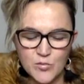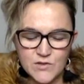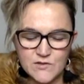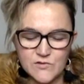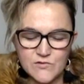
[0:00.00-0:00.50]

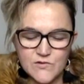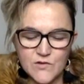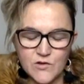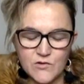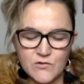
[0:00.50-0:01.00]
but to do
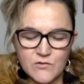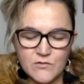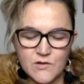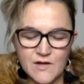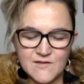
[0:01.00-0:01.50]
so
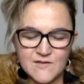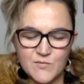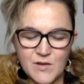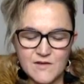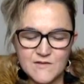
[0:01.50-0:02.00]
in a
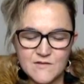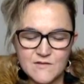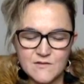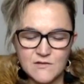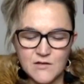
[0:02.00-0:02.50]
space